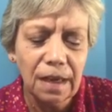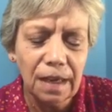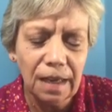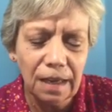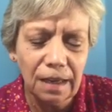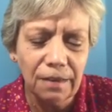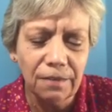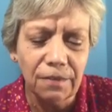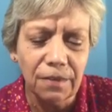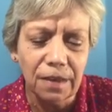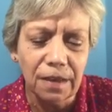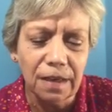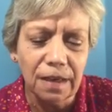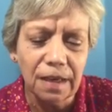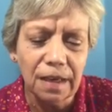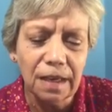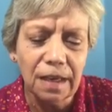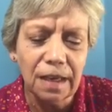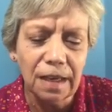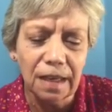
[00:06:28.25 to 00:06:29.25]
even
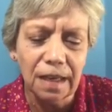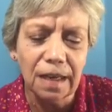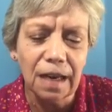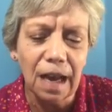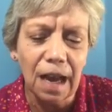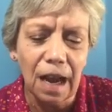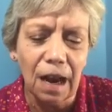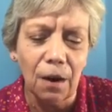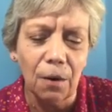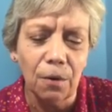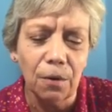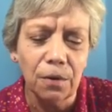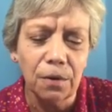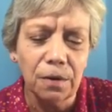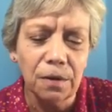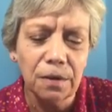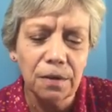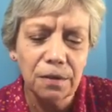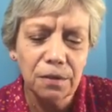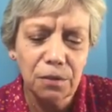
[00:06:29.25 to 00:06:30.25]
in our
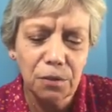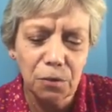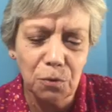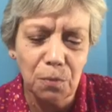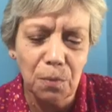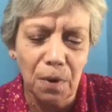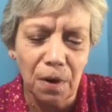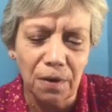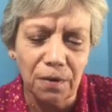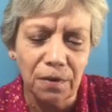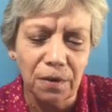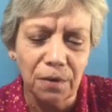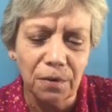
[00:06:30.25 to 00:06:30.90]
tomorrows.